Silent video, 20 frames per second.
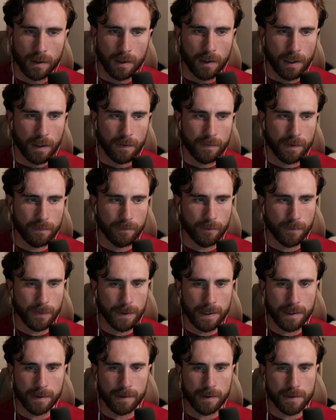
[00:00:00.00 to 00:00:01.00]
Never
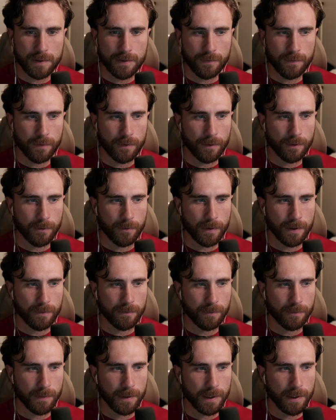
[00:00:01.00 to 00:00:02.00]
been this far away
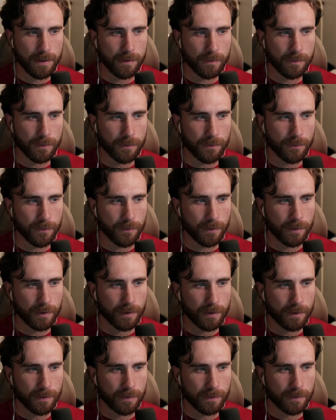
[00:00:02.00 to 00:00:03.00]
from Eydn before.
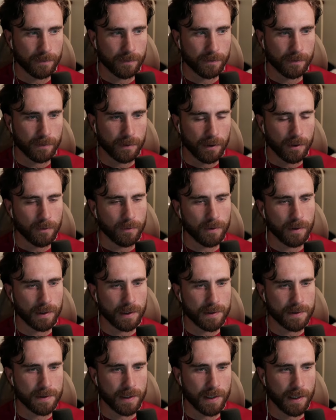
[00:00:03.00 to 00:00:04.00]
Well, I
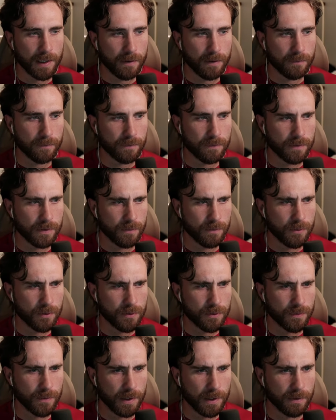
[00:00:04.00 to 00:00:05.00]
guess I have to the
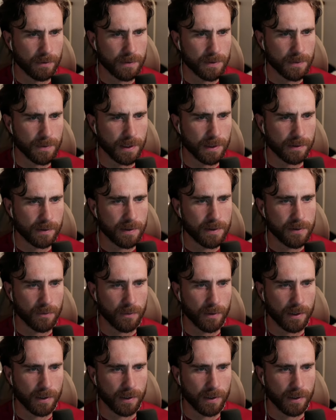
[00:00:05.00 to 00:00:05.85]
Mushroom Islands, but not this way.